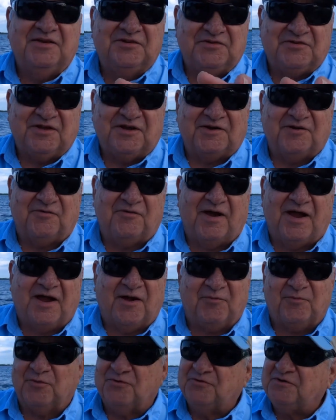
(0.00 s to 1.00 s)
Stick
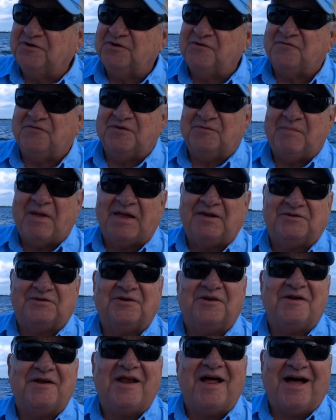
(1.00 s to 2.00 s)
around, we'll see if he makes
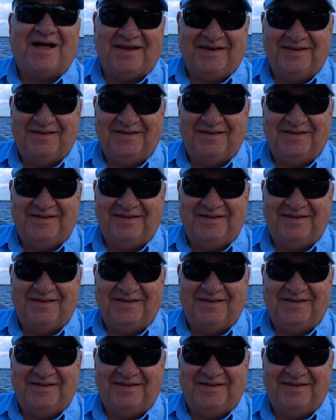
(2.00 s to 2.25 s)
it or not.